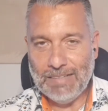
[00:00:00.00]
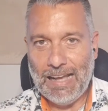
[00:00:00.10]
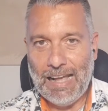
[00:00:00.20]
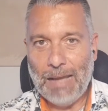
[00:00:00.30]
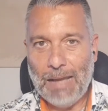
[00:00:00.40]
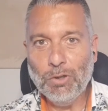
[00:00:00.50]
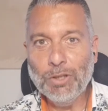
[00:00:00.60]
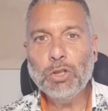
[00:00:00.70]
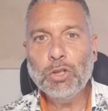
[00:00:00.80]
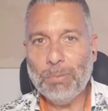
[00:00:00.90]
I will
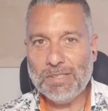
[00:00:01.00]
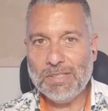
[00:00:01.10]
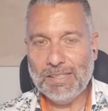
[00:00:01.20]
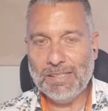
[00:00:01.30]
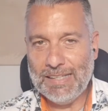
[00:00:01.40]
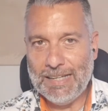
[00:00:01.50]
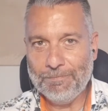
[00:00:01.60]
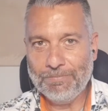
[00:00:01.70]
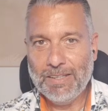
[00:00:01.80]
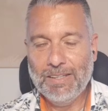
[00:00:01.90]
include the president here,
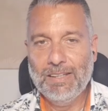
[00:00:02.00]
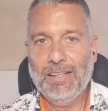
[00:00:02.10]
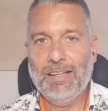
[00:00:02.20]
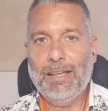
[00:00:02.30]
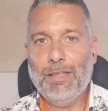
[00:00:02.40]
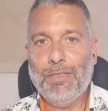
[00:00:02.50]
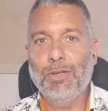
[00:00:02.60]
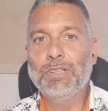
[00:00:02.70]
thought